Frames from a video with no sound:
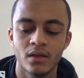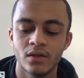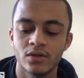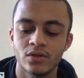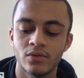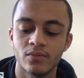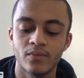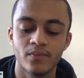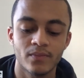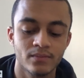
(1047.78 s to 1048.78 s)
So,
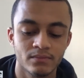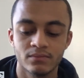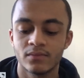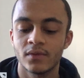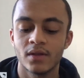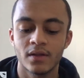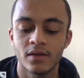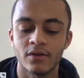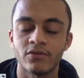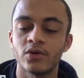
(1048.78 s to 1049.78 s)

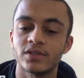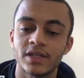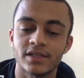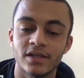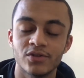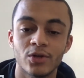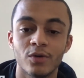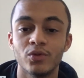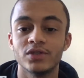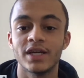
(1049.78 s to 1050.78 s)
of course, that sounds a lot
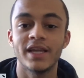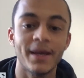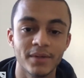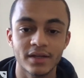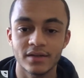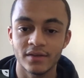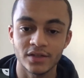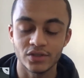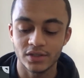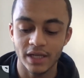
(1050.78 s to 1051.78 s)
more dynamic than
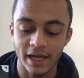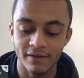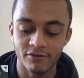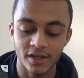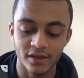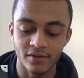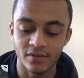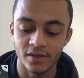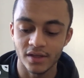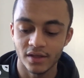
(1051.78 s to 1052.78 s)
just having
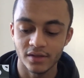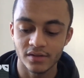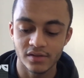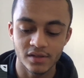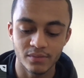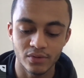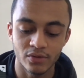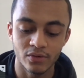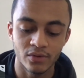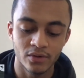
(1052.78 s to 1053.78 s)
the
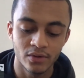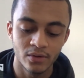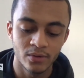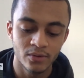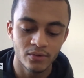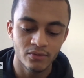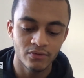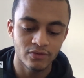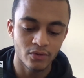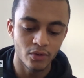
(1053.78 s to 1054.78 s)
simple
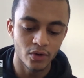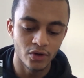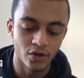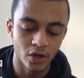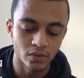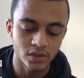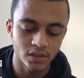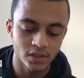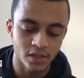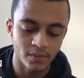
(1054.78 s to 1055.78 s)
4 notes
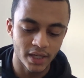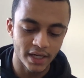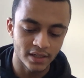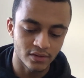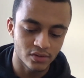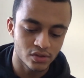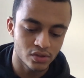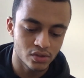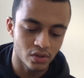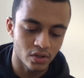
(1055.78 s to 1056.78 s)
that we had at the
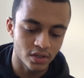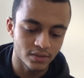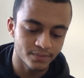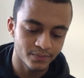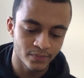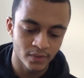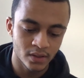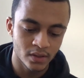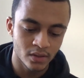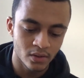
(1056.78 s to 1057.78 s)
start,
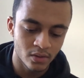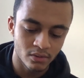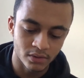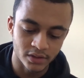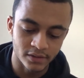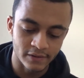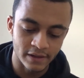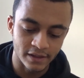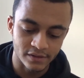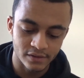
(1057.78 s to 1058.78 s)
which is
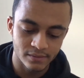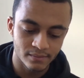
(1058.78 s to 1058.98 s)
this.